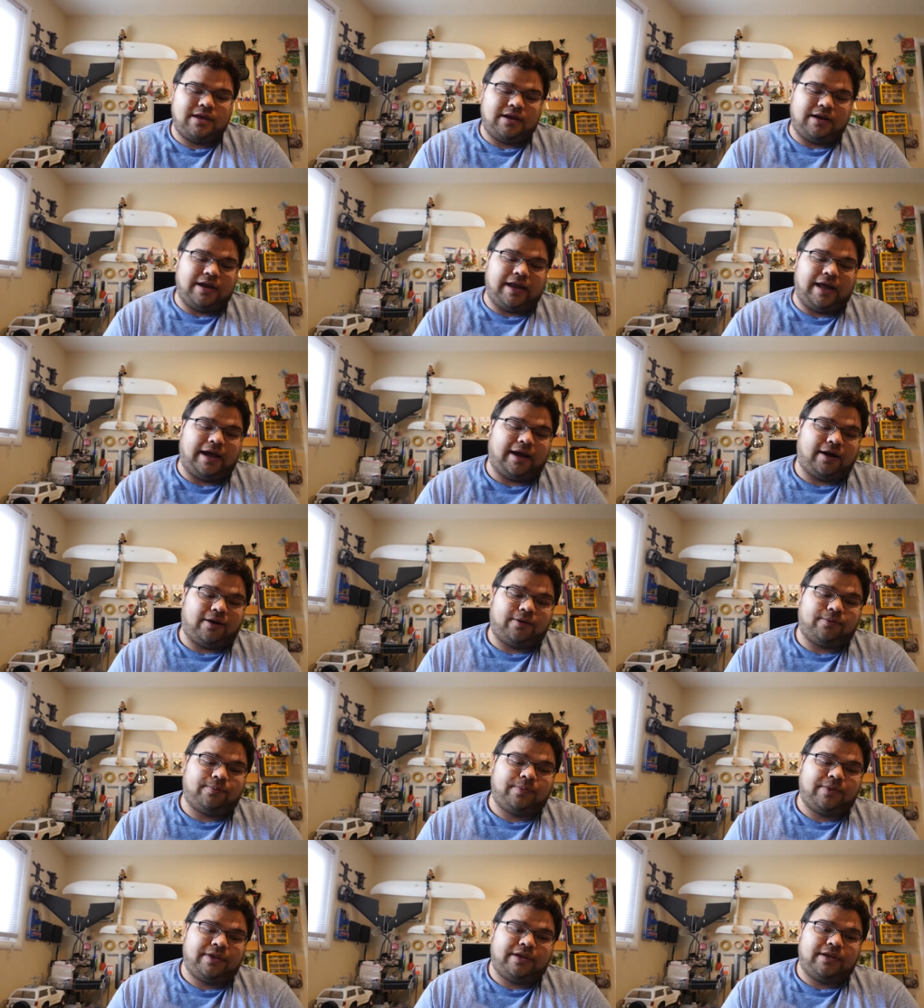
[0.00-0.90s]
Now,
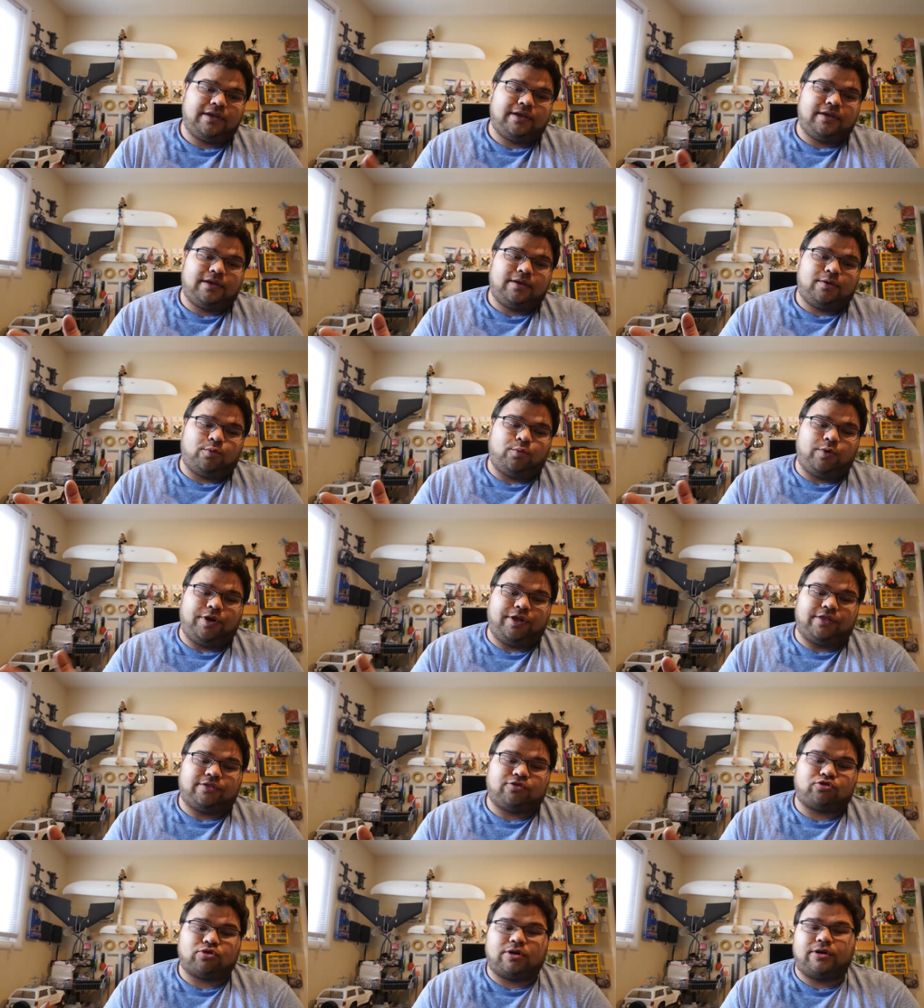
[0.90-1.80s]

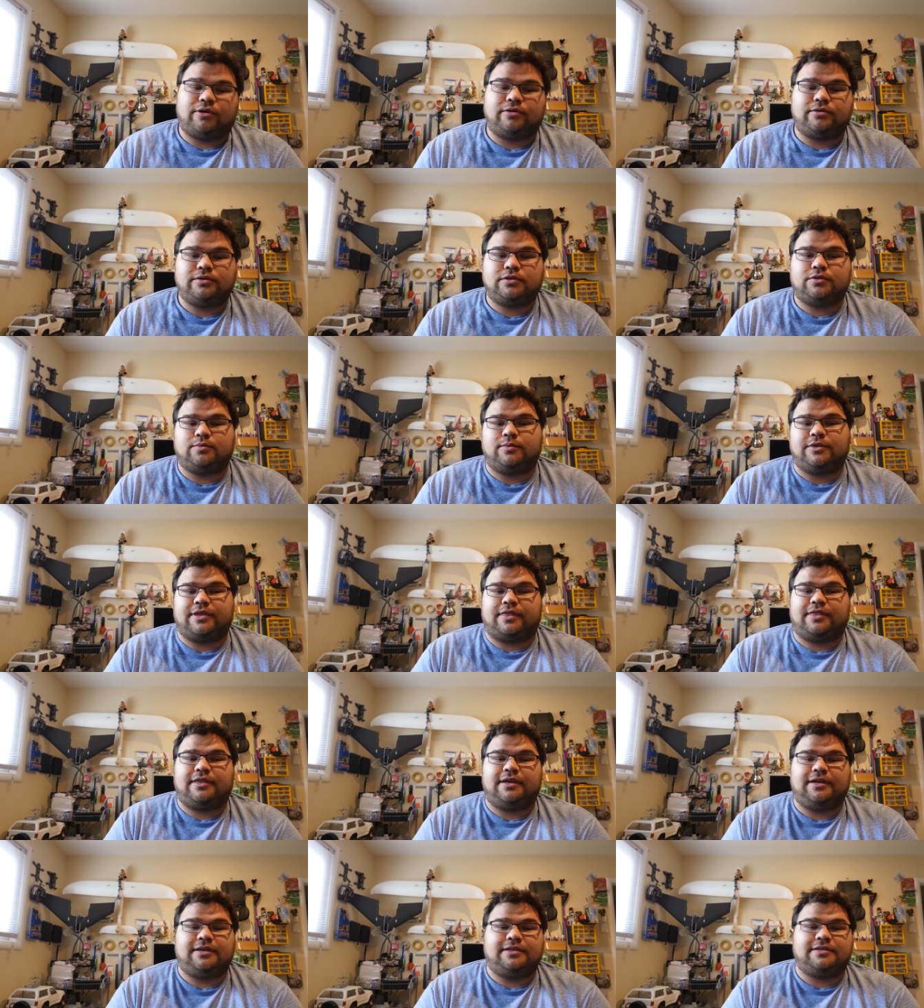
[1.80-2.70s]
with drones, with
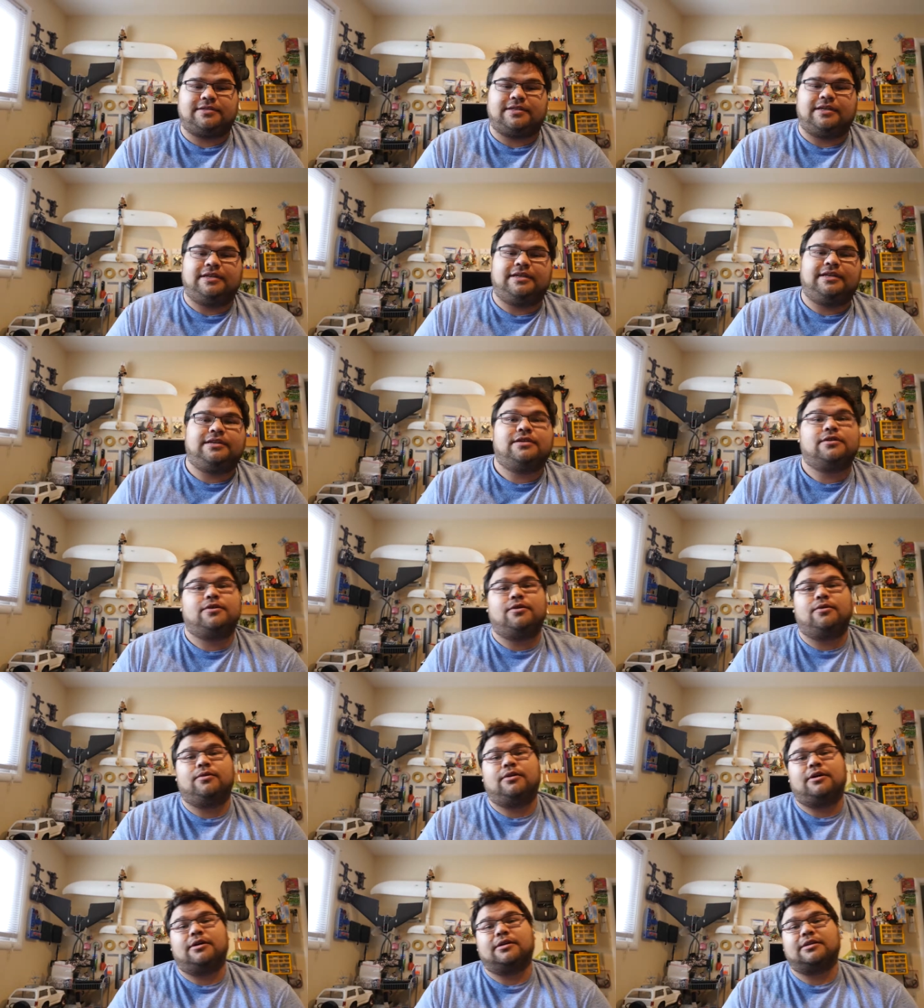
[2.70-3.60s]
things that need to go
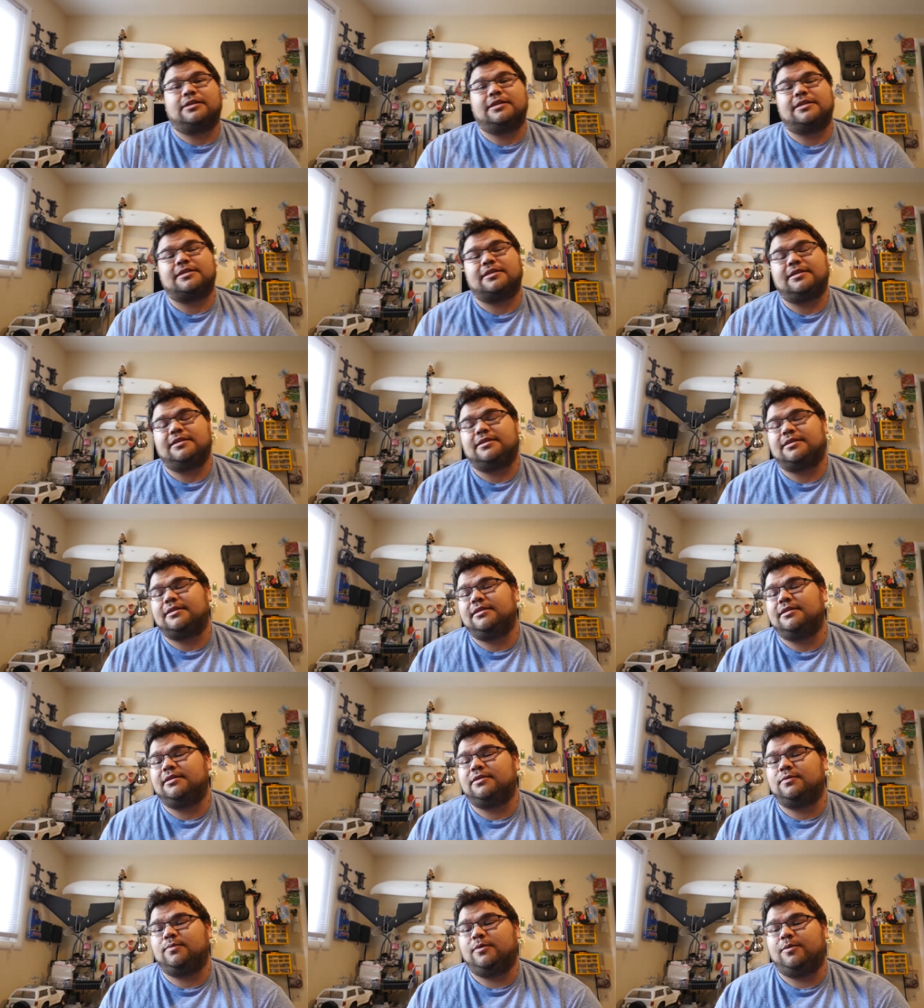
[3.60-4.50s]
long
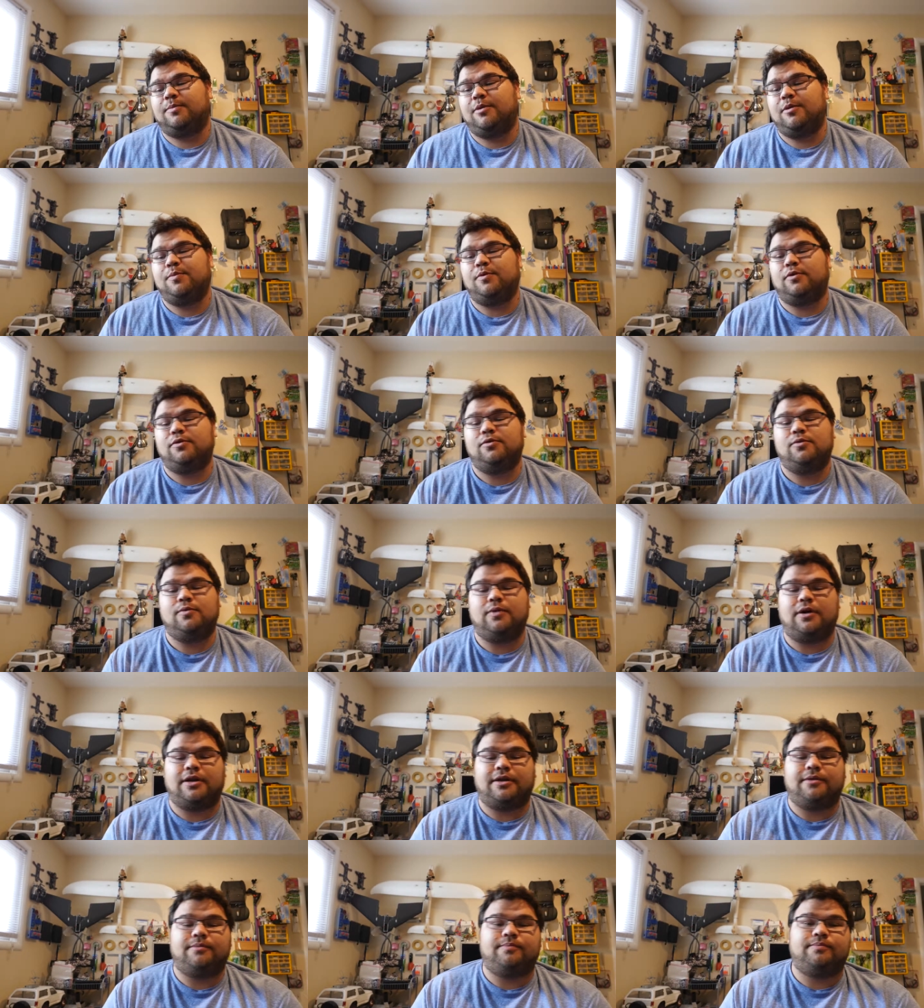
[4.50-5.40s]
distances, with people who
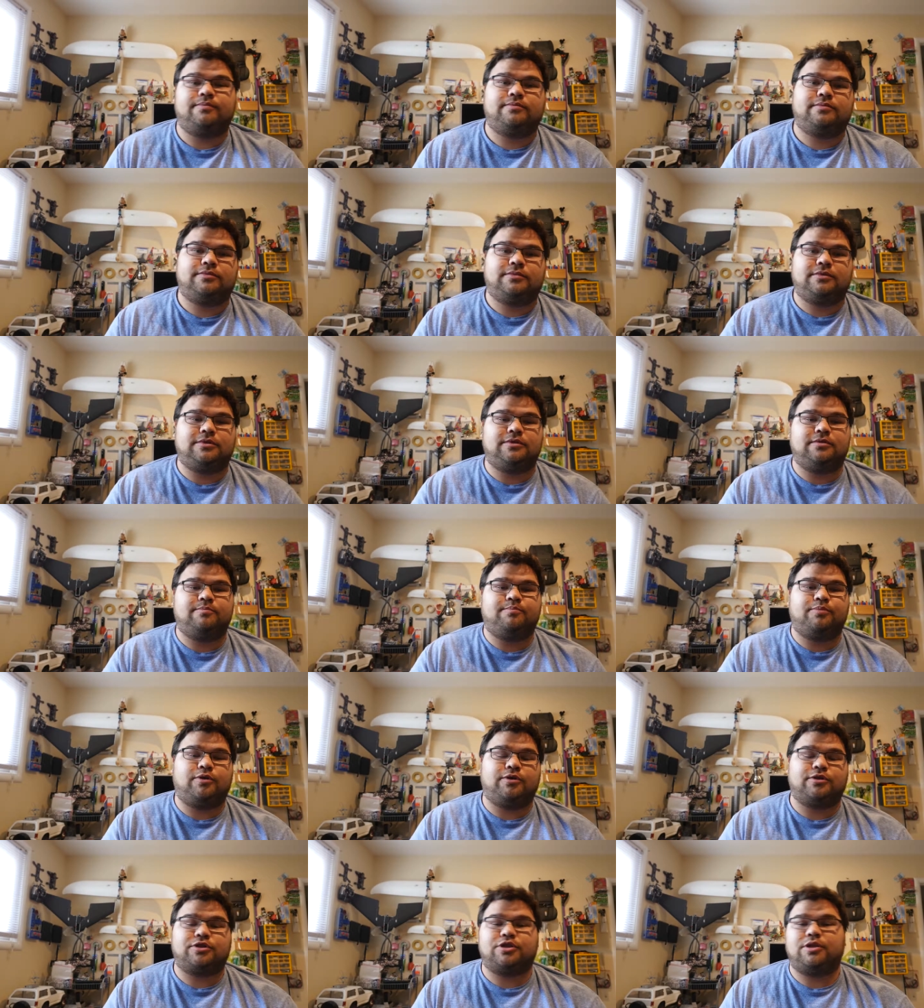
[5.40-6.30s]
want to
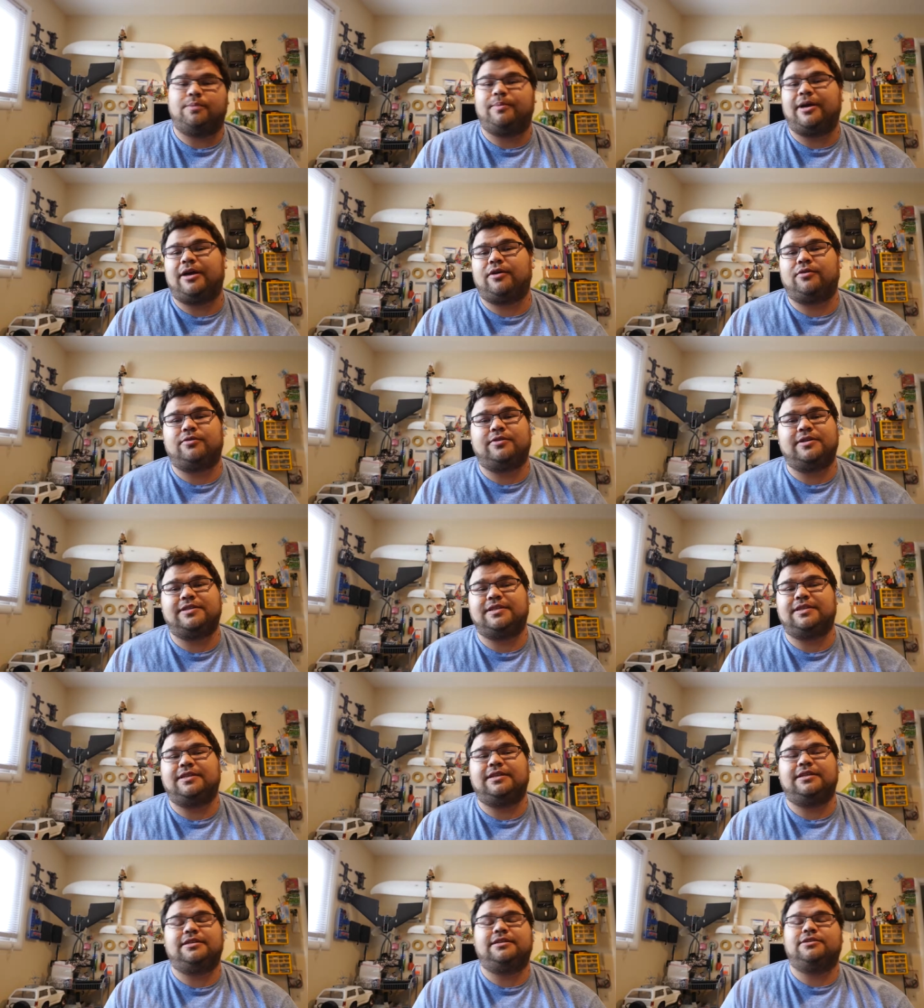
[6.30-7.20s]
push the boundaries in
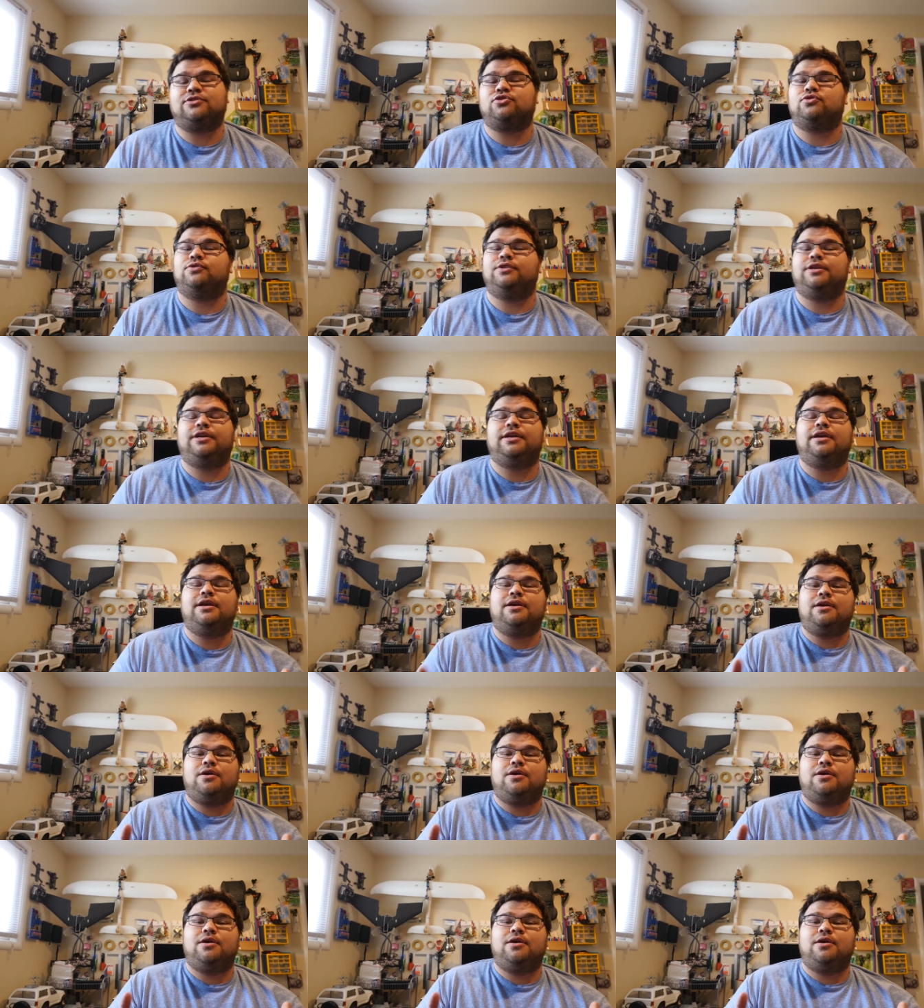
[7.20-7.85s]
the industry,